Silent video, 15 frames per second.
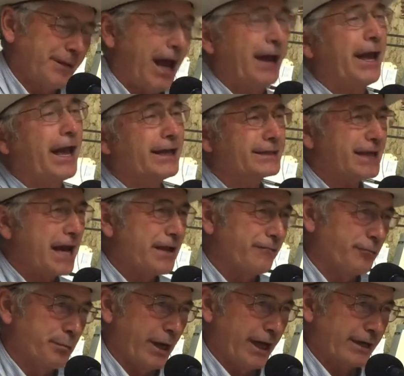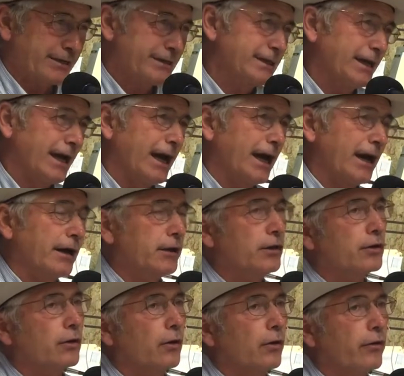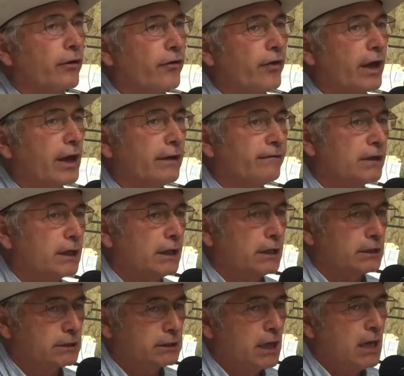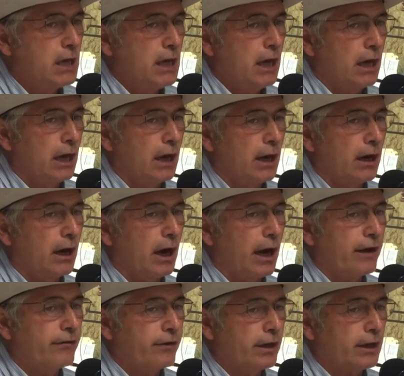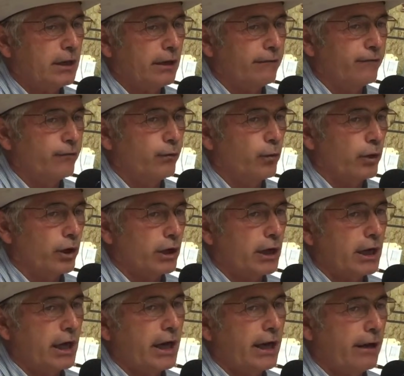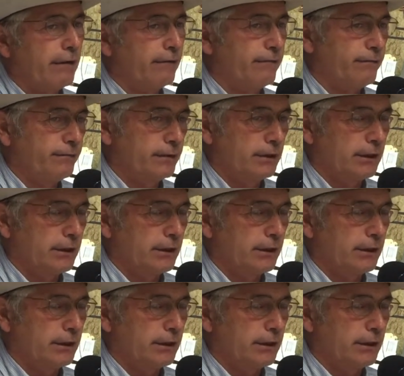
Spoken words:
It's kind of mixed. The thing of it is, I think if we're going to have,